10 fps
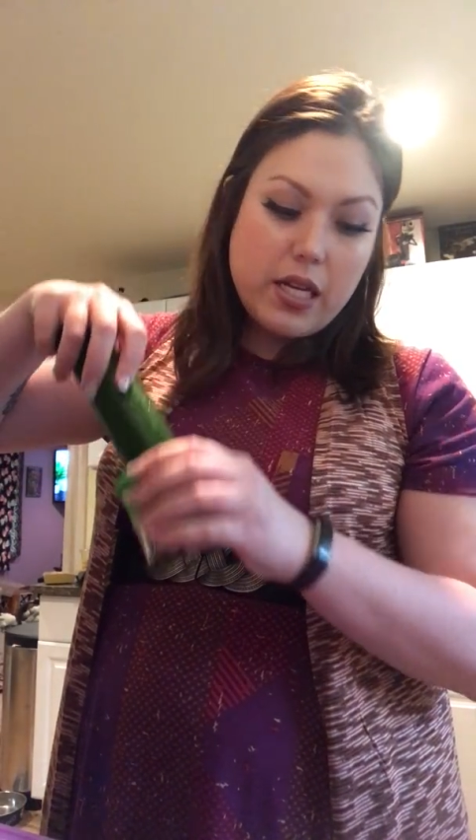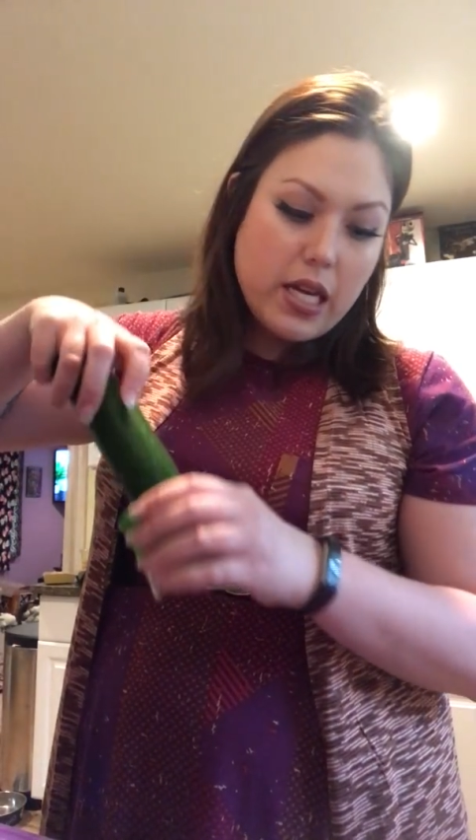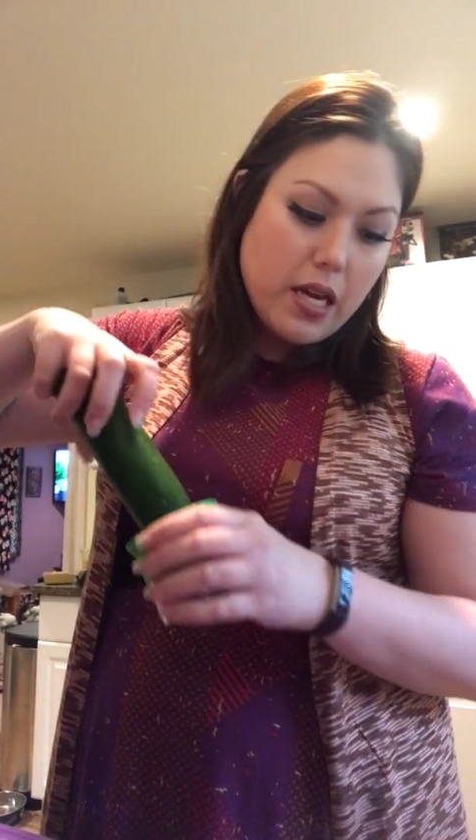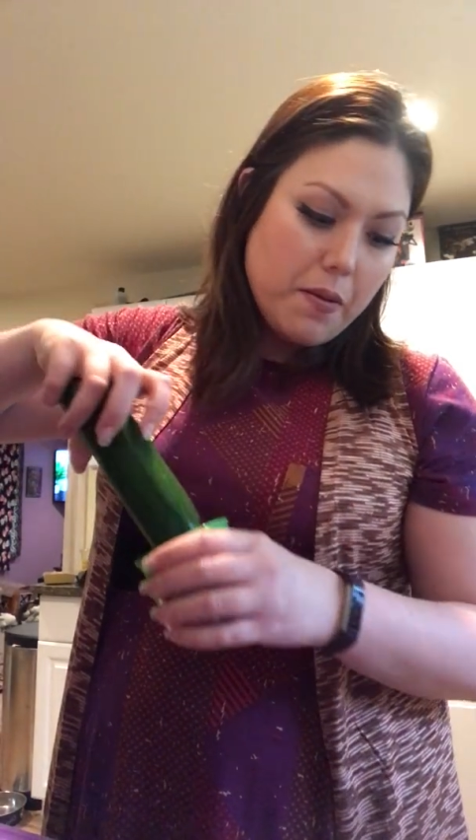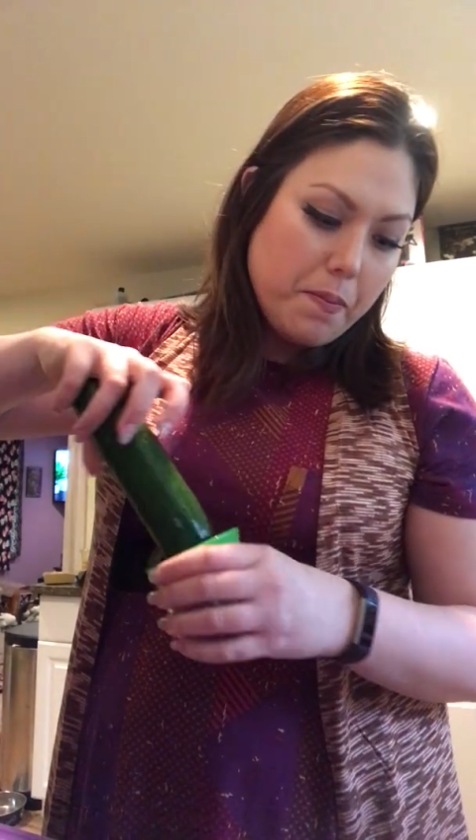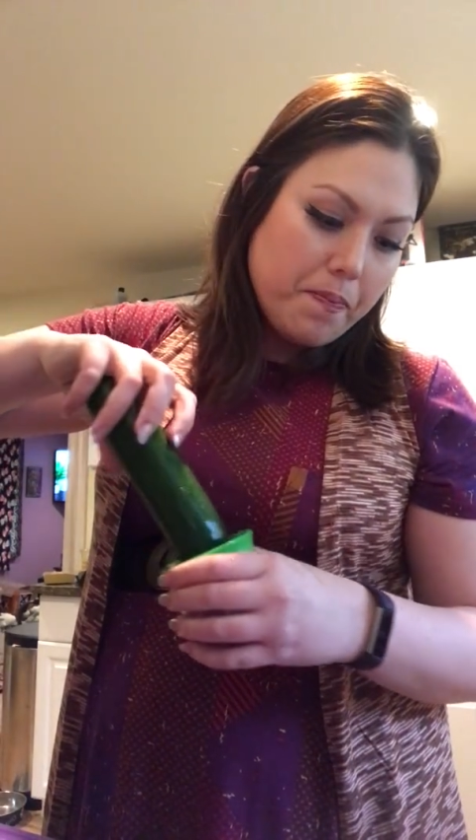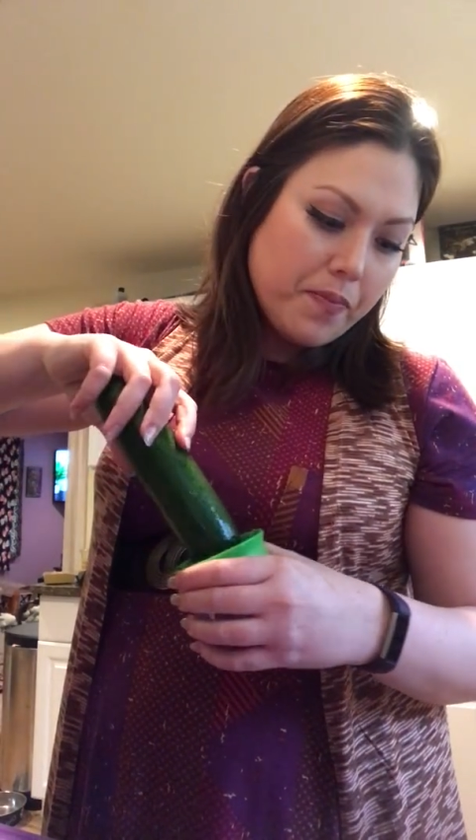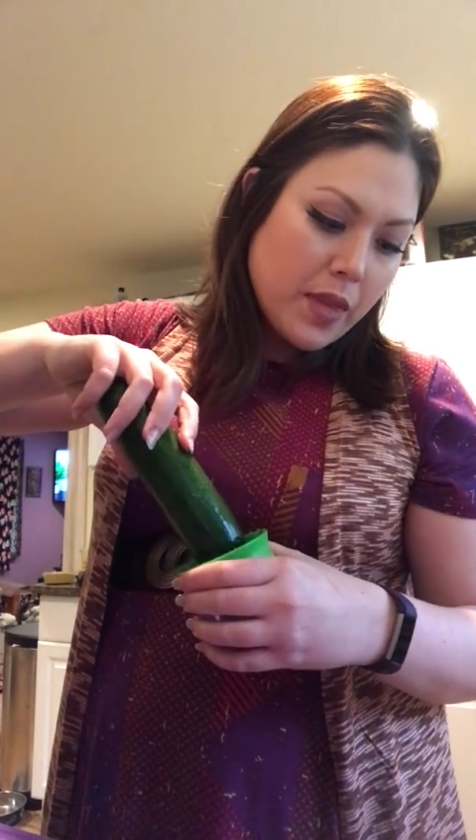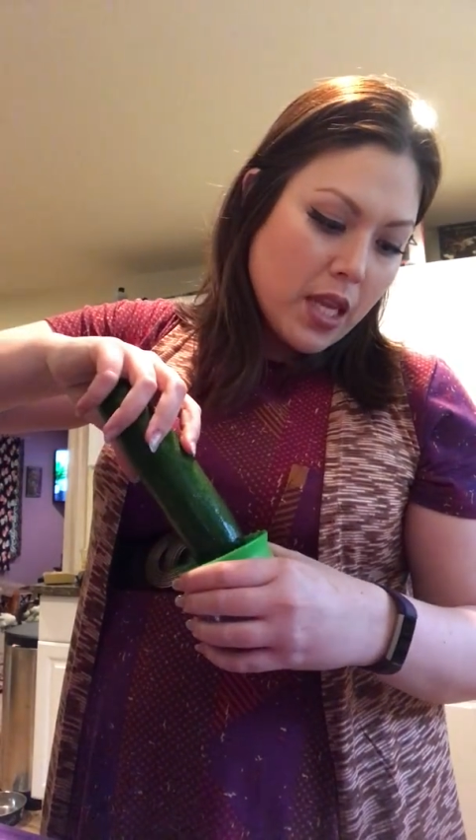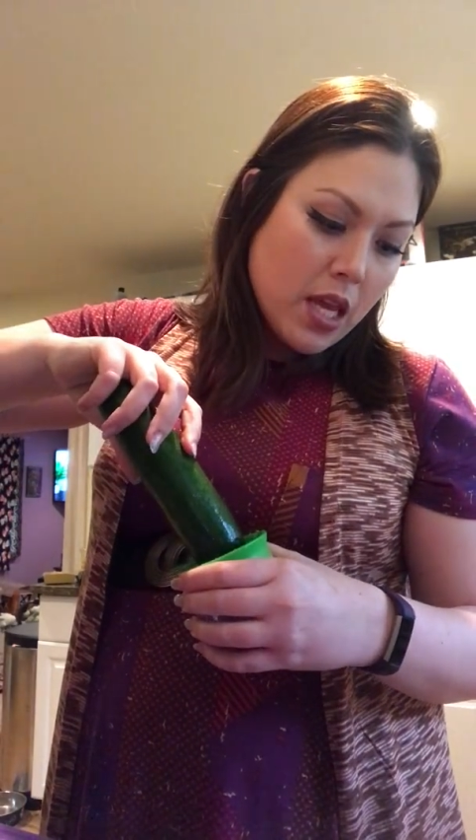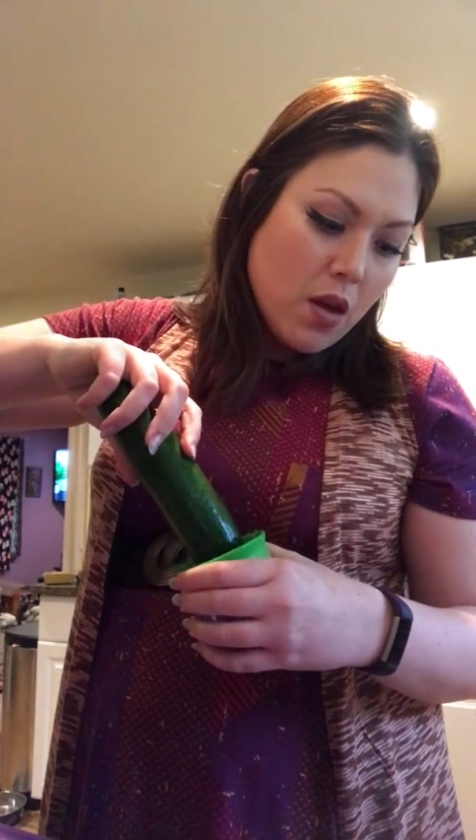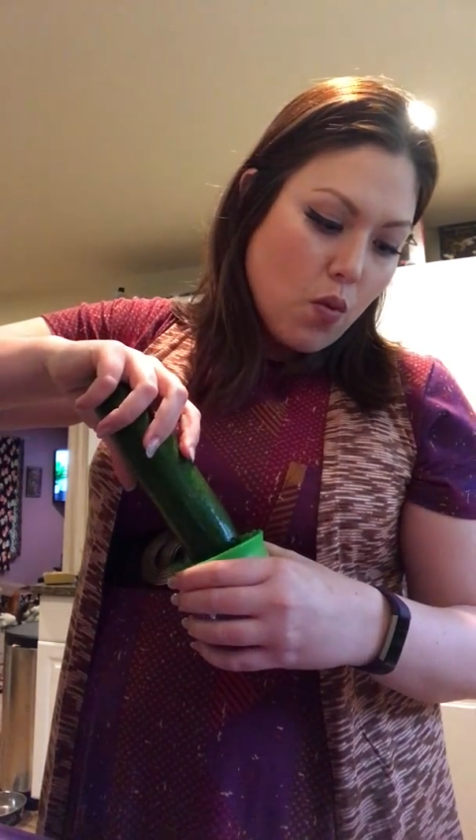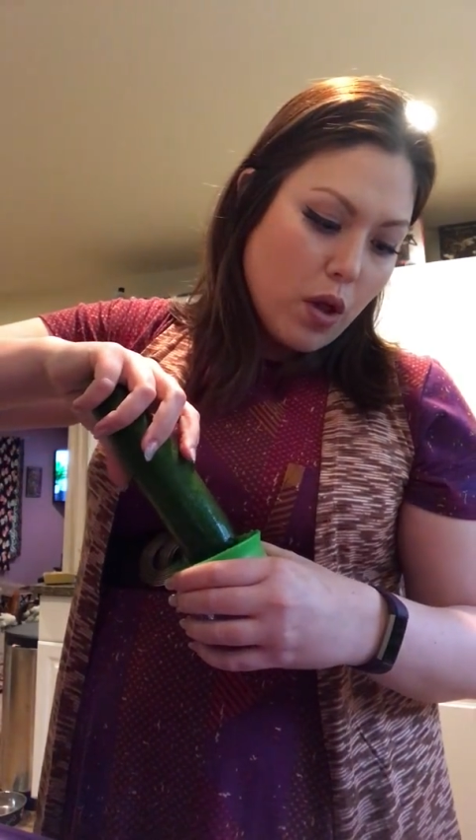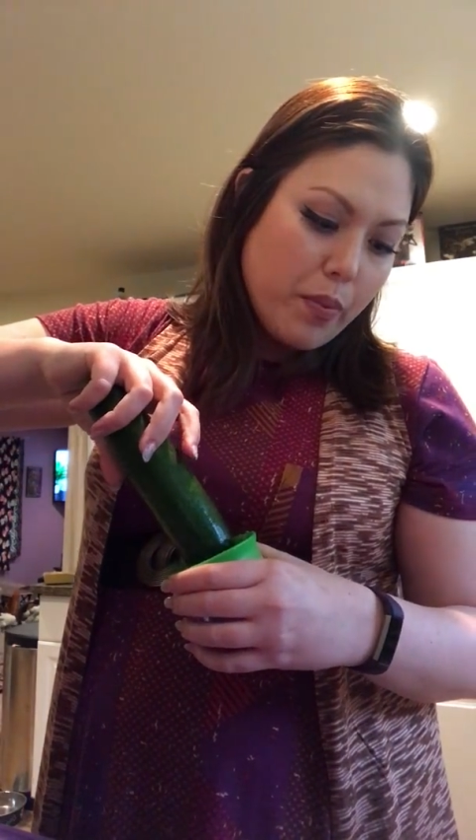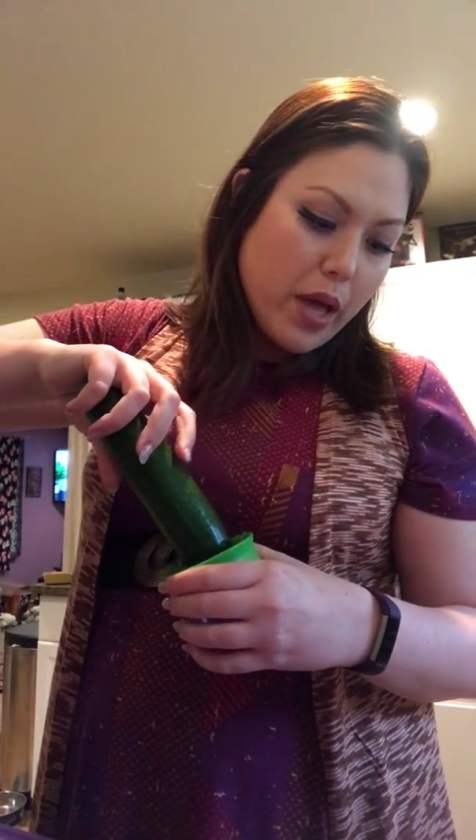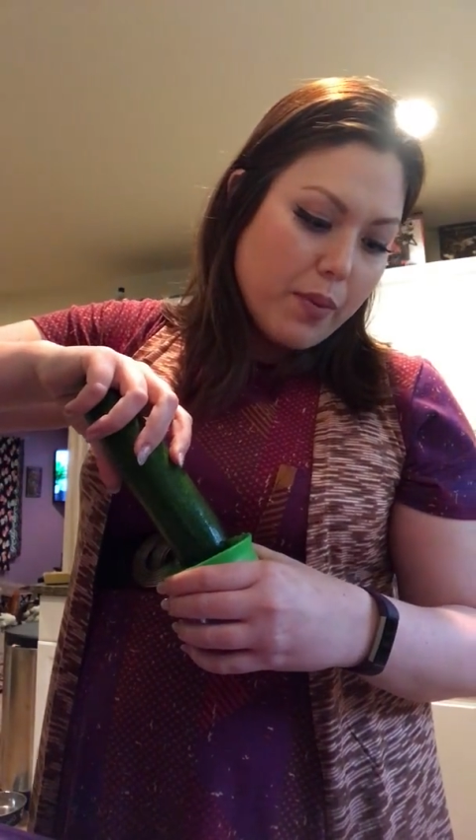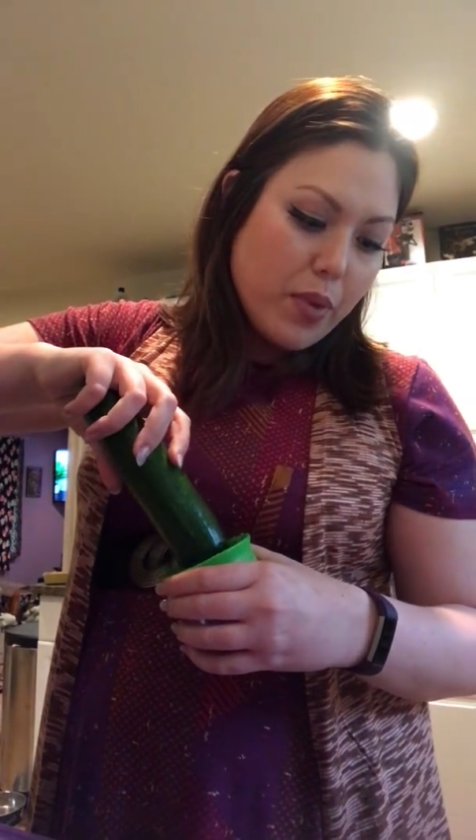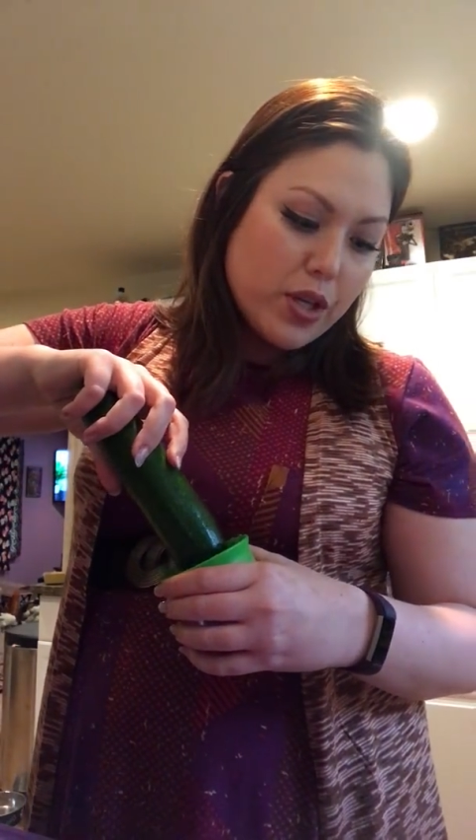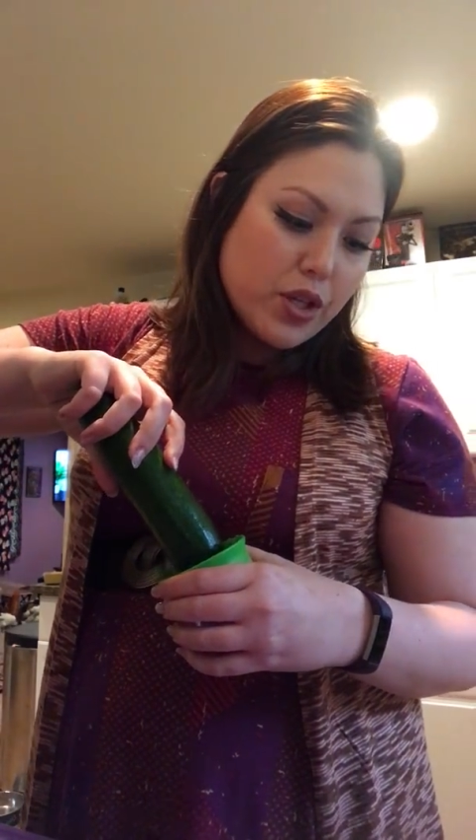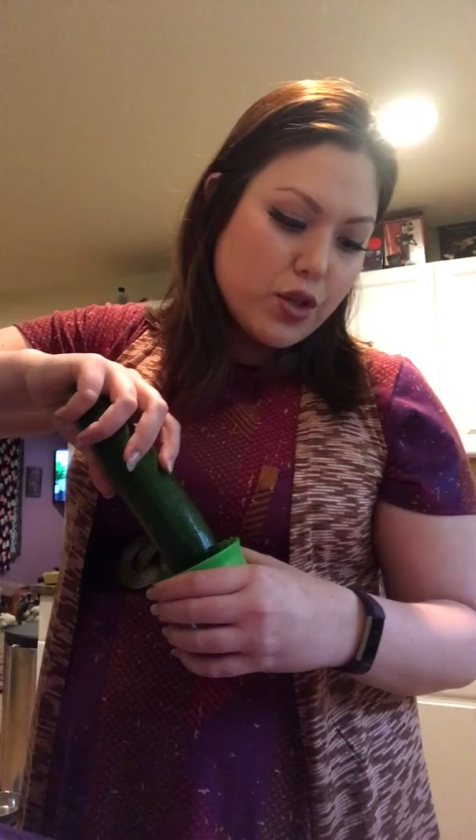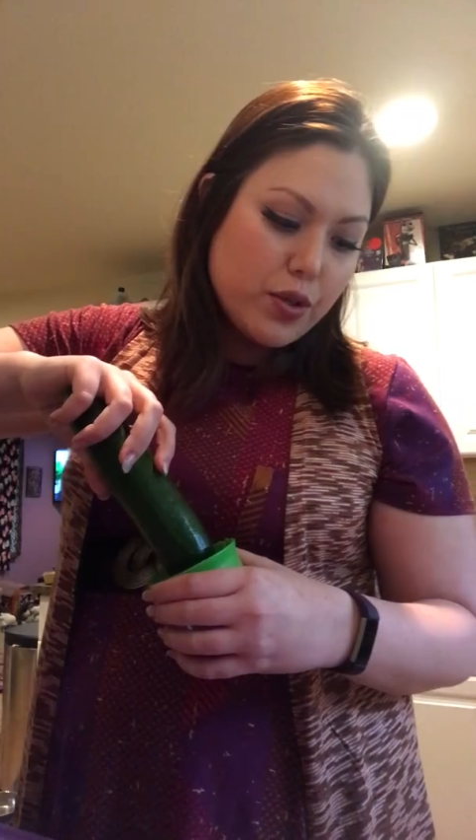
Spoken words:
Okay. While applying pressure,